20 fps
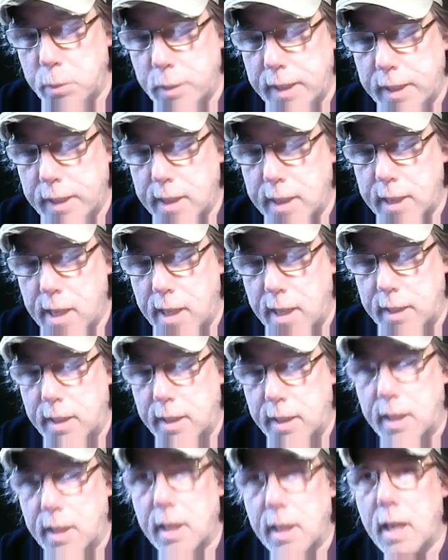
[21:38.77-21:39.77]
redone.
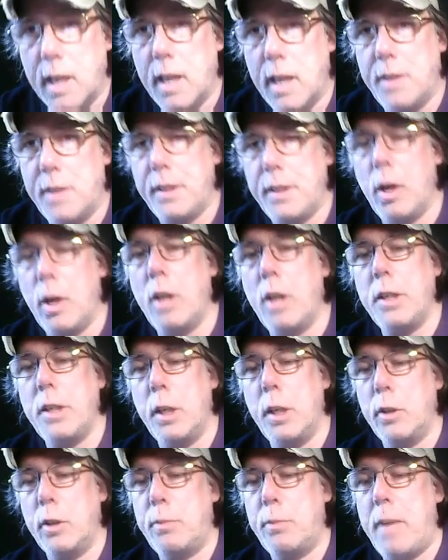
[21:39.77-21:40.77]
The
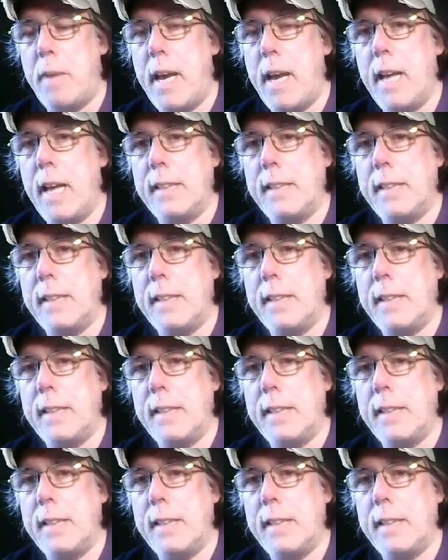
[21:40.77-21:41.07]
audio is bad,